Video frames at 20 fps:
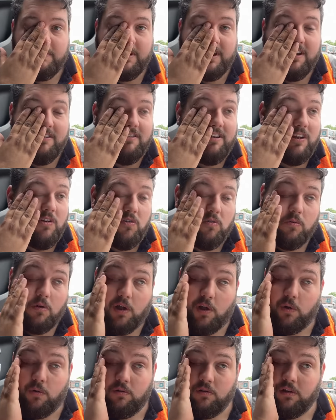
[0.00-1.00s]
been here a little
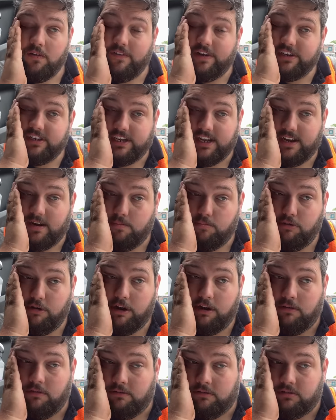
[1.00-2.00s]
while. I've actually had a
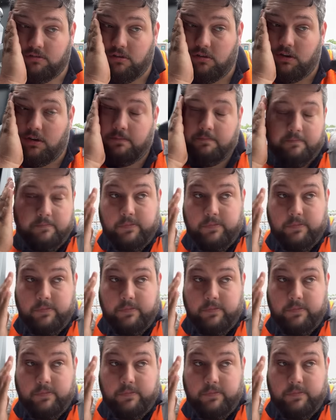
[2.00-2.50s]
break on site